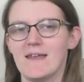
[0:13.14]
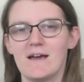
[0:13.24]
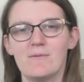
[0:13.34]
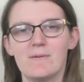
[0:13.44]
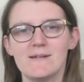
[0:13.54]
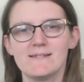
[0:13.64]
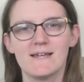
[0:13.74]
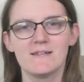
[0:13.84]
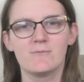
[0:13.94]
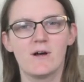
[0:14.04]
Now when we
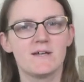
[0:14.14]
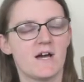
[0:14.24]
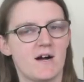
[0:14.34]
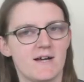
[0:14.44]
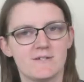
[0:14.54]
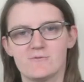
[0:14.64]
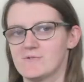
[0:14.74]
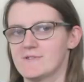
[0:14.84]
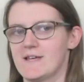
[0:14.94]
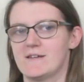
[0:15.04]
say the word
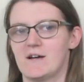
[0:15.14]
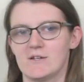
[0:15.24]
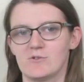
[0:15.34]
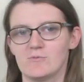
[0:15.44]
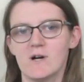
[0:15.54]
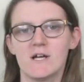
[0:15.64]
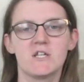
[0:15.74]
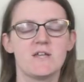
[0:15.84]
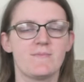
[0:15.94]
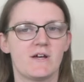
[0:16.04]
idols and idol
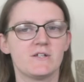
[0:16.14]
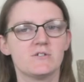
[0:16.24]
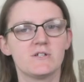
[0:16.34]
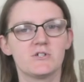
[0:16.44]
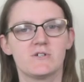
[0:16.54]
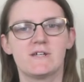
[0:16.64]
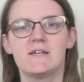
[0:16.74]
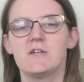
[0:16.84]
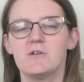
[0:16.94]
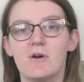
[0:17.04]
worship and
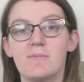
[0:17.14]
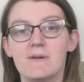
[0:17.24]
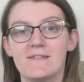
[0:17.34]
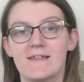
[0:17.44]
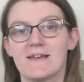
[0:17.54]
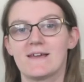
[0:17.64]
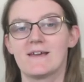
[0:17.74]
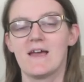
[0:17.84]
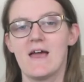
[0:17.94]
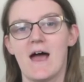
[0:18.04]
idolatry, you probably think
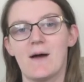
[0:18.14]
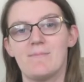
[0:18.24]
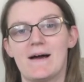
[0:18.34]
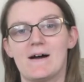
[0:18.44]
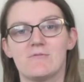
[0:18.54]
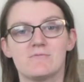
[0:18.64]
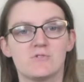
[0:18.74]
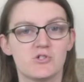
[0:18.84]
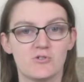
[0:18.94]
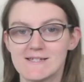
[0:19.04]
about
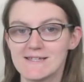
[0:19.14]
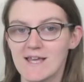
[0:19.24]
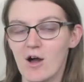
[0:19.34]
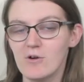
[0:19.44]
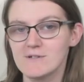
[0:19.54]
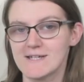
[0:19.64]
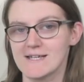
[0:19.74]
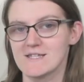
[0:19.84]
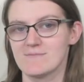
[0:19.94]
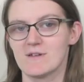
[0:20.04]
stories in the Old
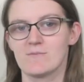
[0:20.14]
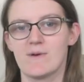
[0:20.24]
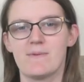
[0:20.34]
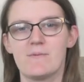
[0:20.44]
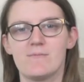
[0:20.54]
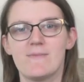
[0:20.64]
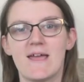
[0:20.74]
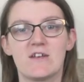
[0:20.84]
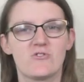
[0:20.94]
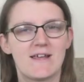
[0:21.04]
Testament where people
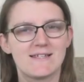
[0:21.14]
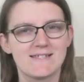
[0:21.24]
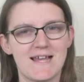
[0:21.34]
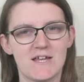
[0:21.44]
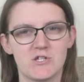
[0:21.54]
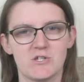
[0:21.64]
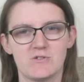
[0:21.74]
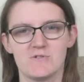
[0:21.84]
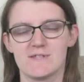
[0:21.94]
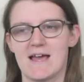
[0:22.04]
made great
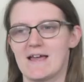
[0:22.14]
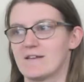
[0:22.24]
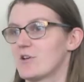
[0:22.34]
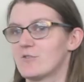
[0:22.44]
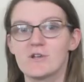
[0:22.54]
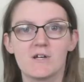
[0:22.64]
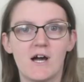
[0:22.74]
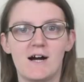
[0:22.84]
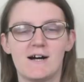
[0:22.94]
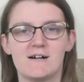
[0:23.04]
statues and golden
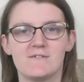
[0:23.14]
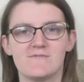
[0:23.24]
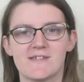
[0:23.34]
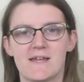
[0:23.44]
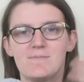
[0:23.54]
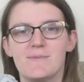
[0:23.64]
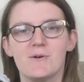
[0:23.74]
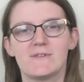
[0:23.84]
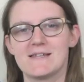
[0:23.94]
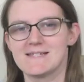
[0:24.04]
calves and
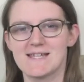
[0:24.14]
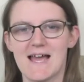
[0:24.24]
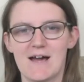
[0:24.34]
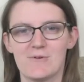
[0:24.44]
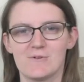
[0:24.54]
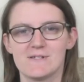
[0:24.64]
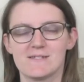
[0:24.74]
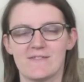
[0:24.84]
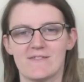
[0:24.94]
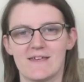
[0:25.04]
built these
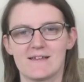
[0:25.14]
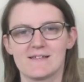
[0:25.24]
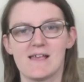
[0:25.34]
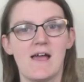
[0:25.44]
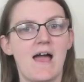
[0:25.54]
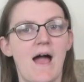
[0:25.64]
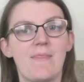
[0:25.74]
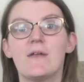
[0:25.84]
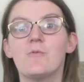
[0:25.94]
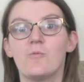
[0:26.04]
towers and things and
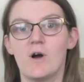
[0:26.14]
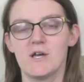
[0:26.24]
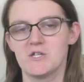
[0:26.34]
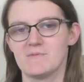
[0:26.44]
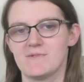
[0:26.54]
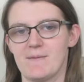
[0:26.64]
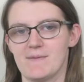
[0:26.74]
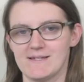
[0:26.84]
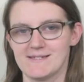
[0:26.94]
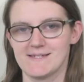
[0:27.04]
then worshipped them
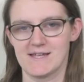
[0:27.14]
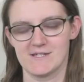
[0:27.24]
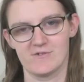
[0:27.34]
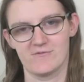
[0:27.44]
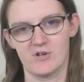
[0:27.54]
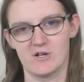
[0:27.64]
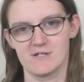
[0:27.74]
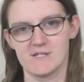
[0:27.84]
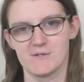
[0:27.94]
instead of God.